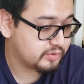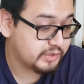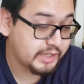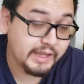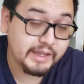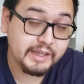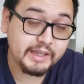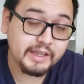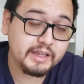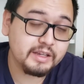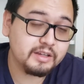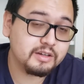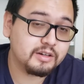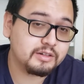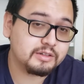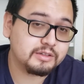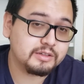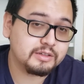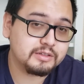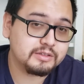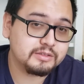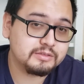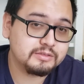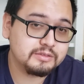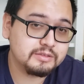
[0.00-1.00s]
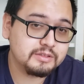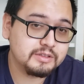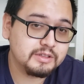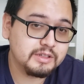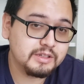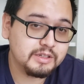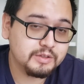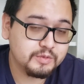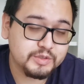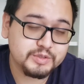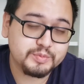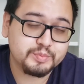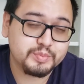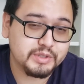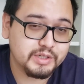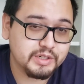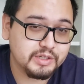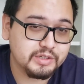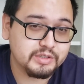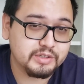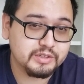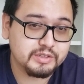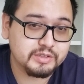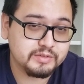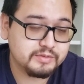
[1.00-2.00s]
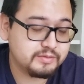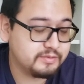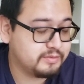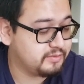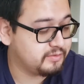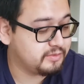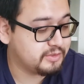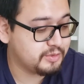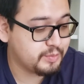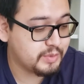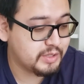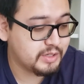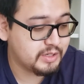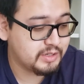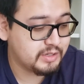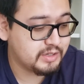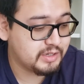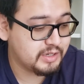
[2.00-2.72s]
That Gengar though was pretty good to me,